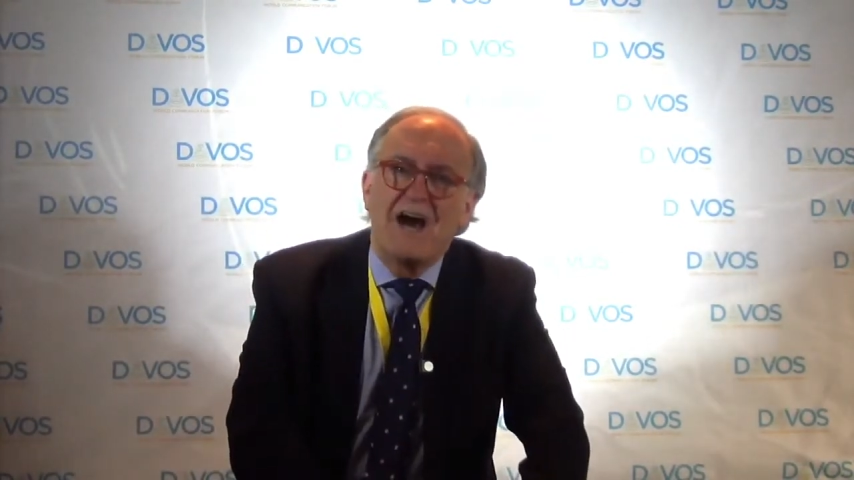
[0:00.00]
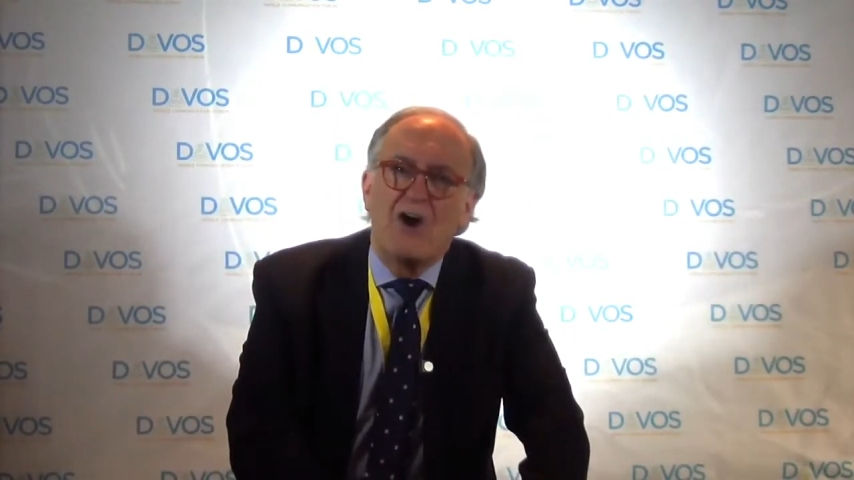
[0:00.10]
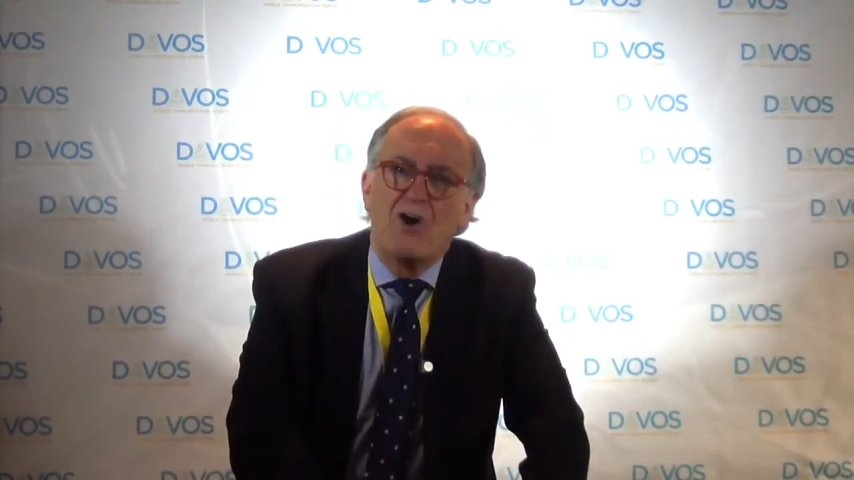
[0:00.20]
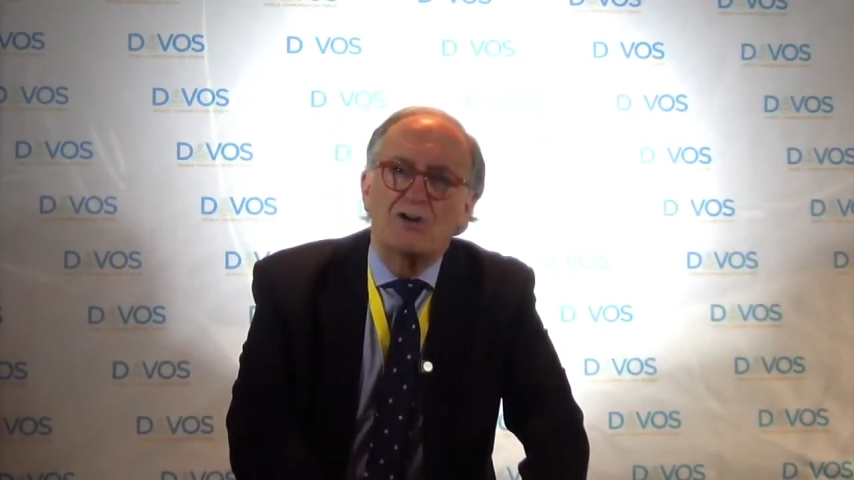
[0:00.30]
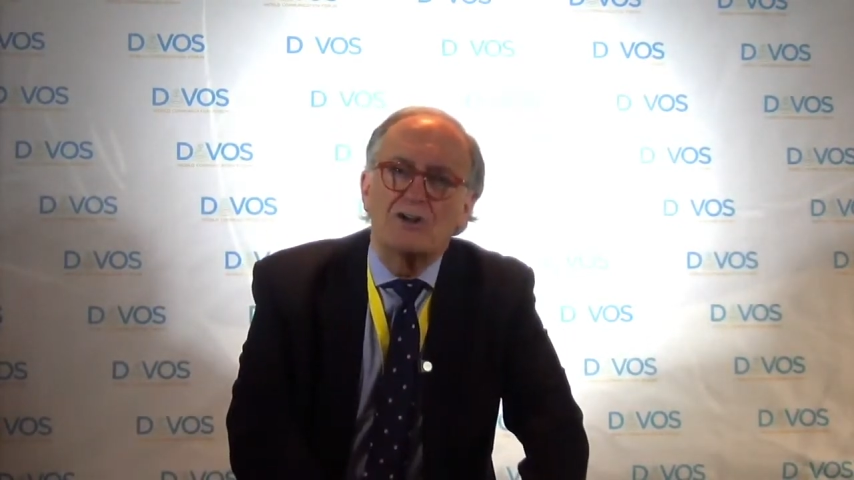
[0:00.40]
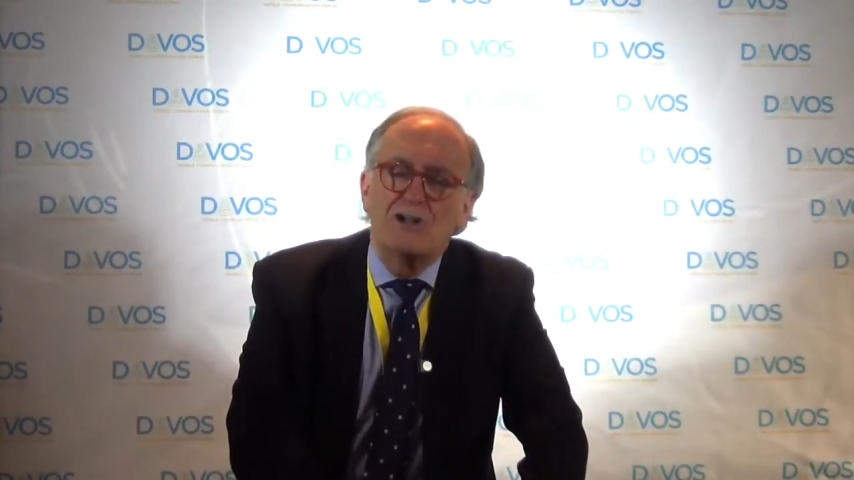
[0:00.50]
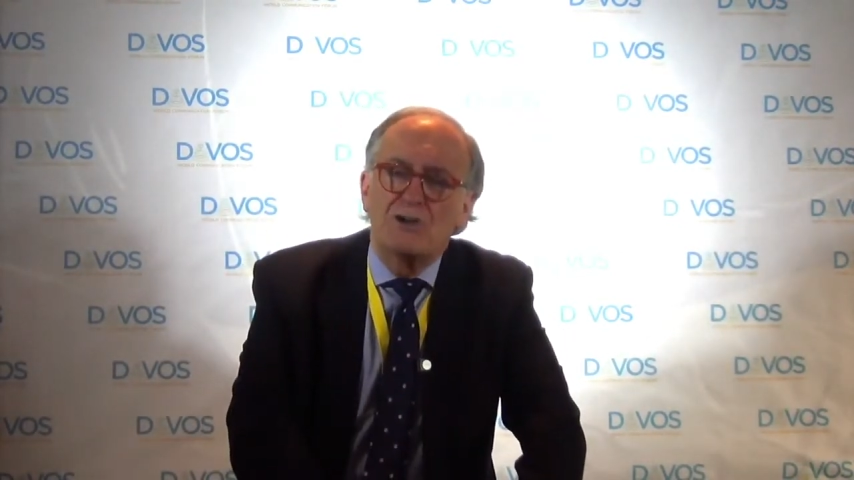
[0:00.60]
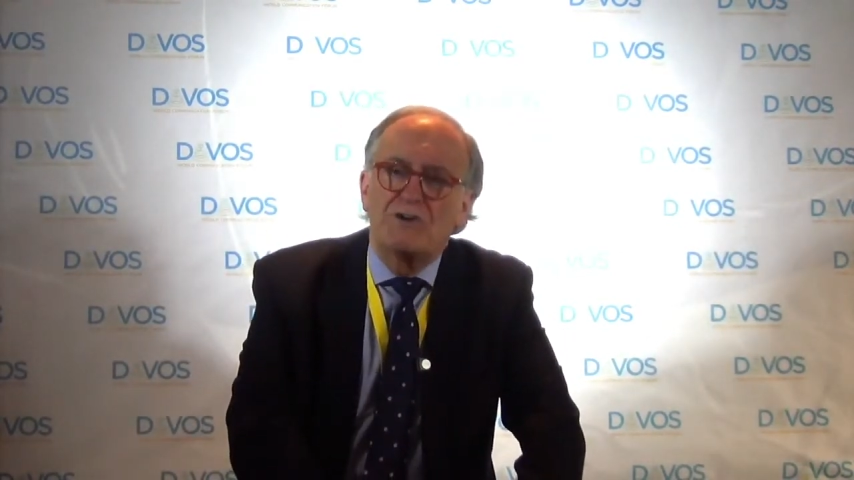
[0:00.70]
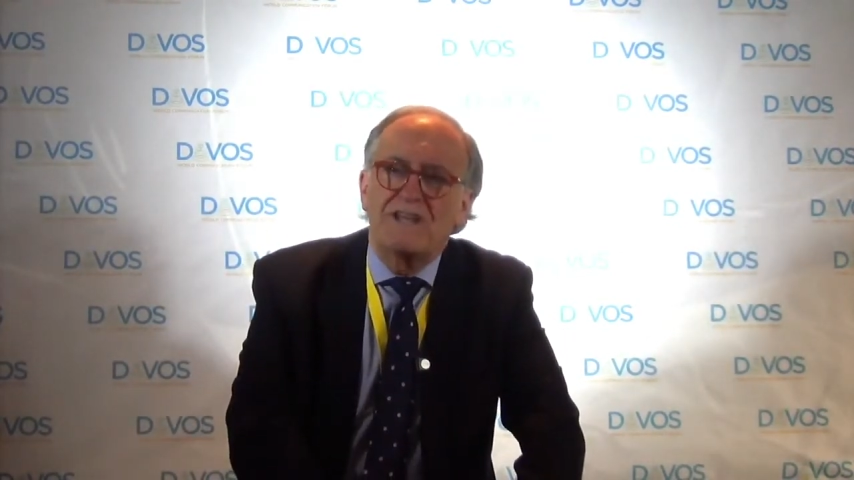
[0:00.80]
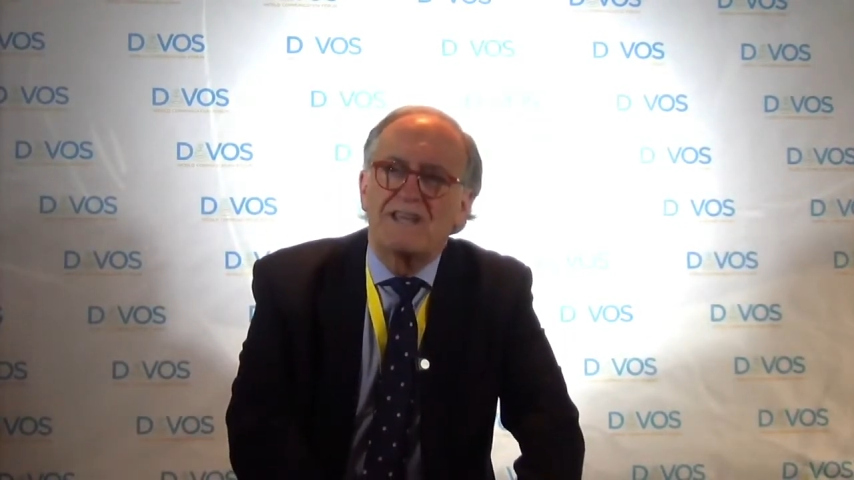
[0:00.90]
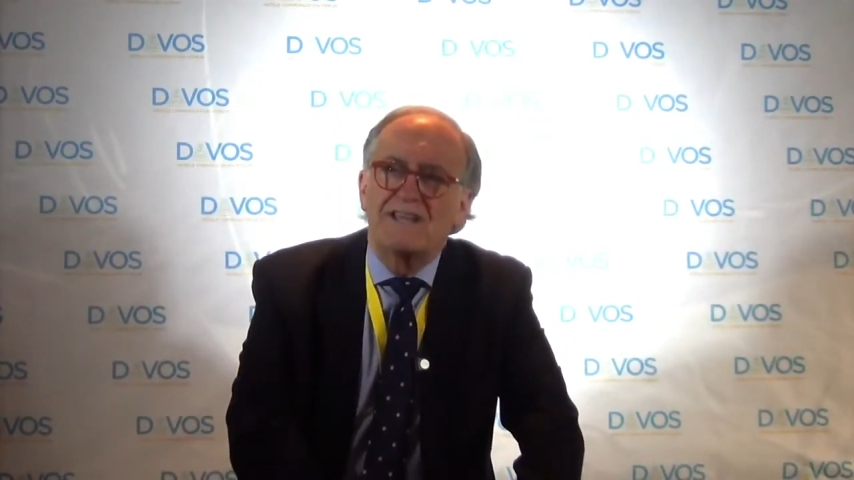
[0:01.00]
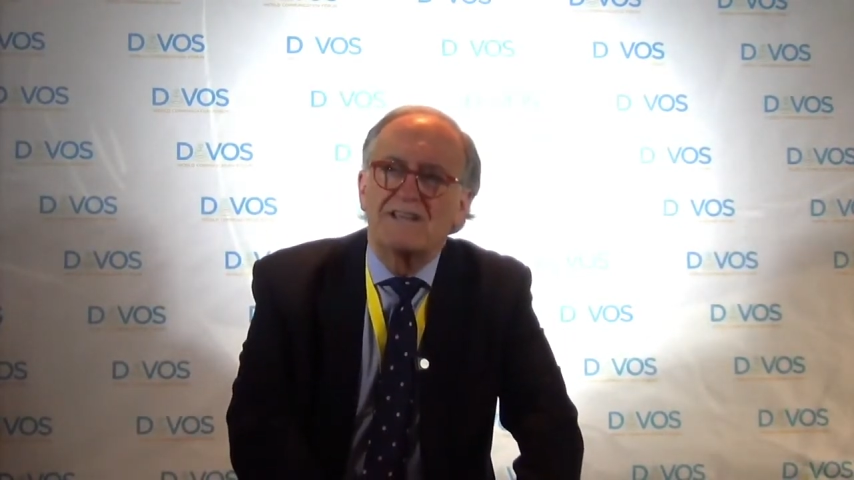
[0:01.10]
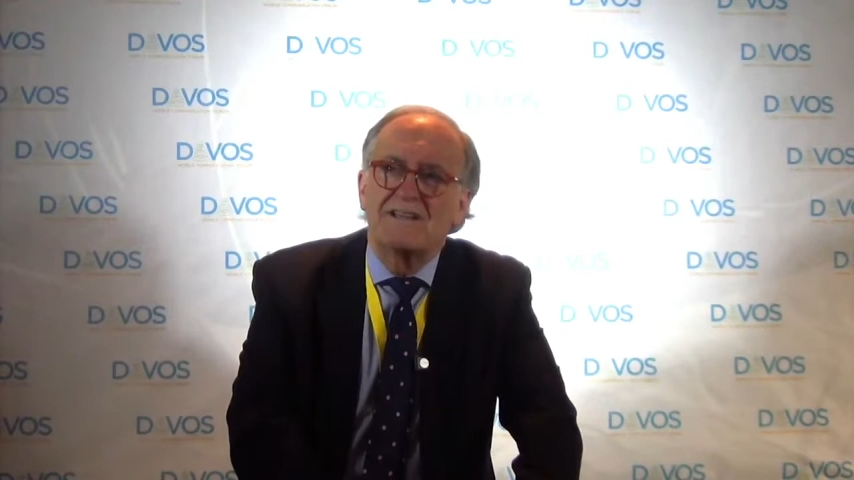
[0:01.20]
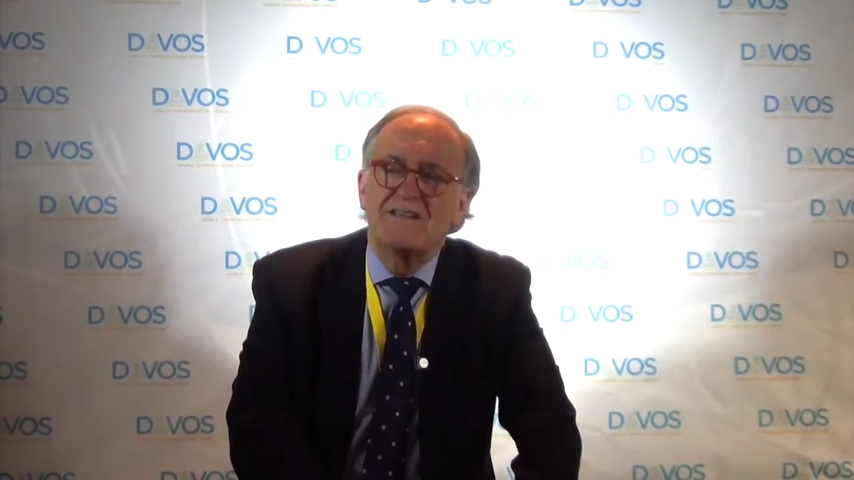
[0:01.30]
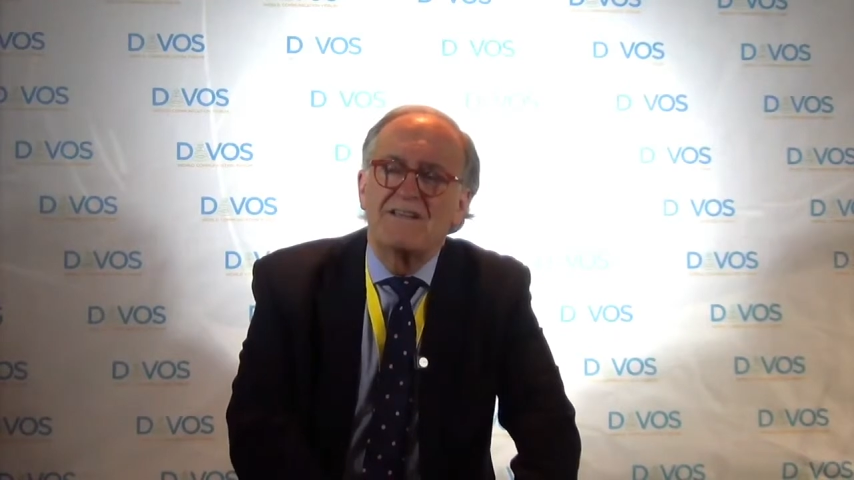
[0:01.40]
on looking